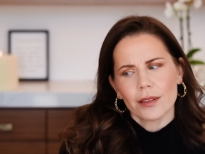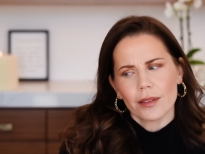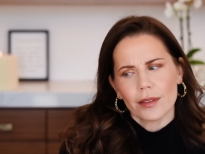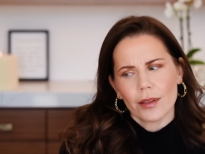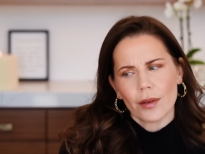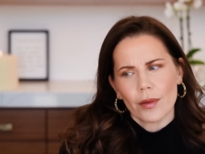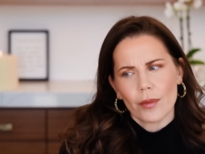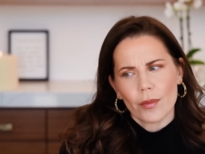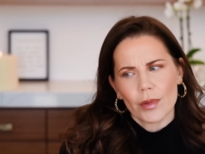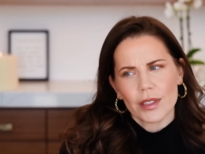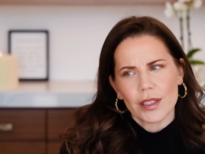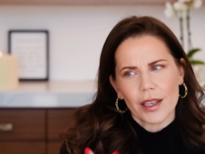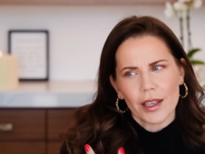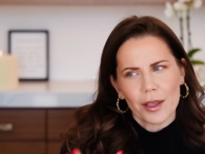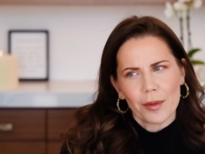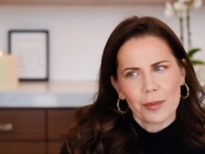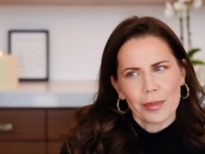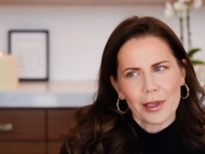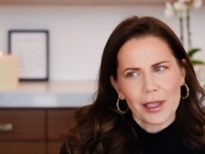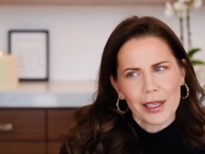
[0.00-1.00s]
was I
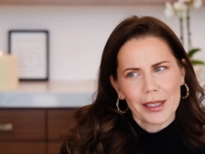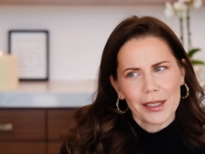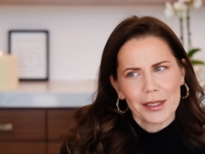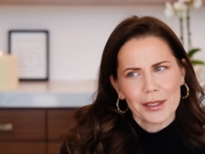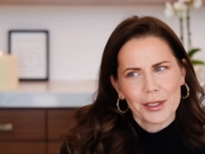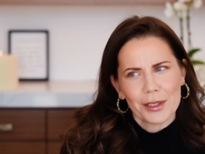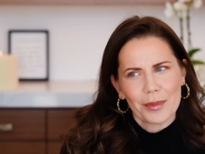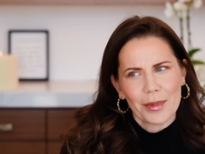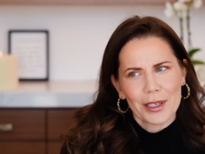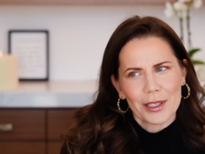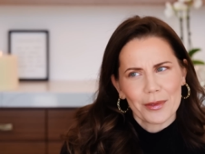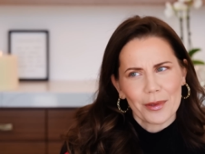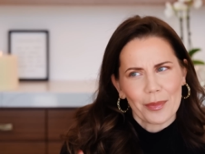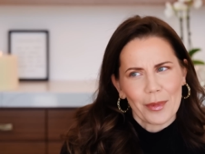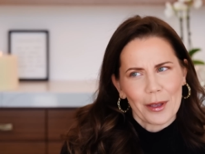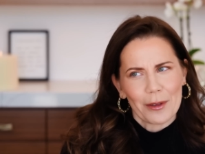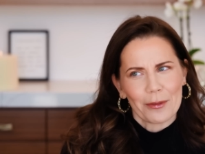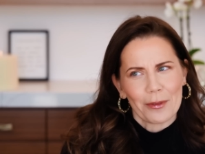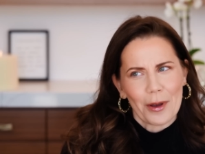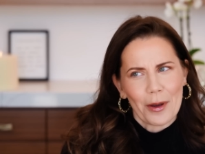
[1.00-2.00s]
complaining too much with
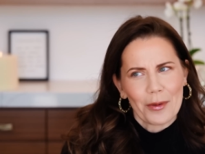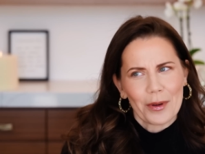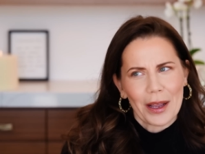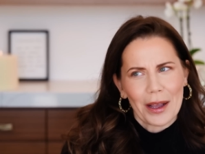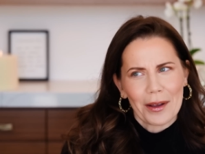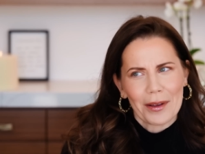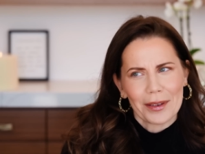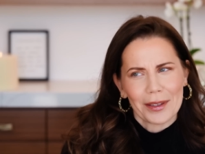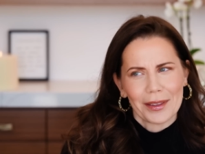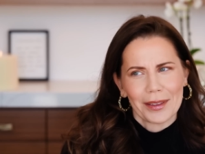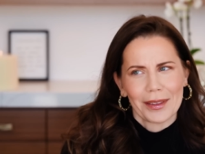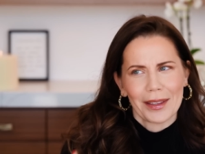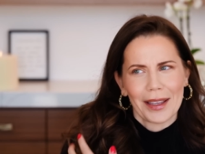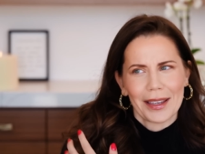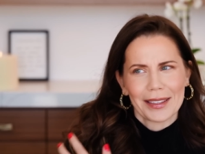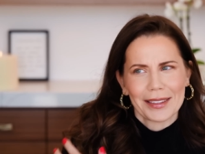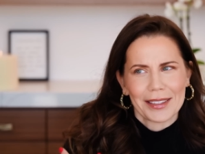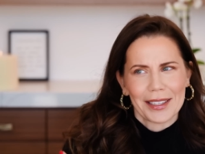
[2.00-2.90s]
my phone out and like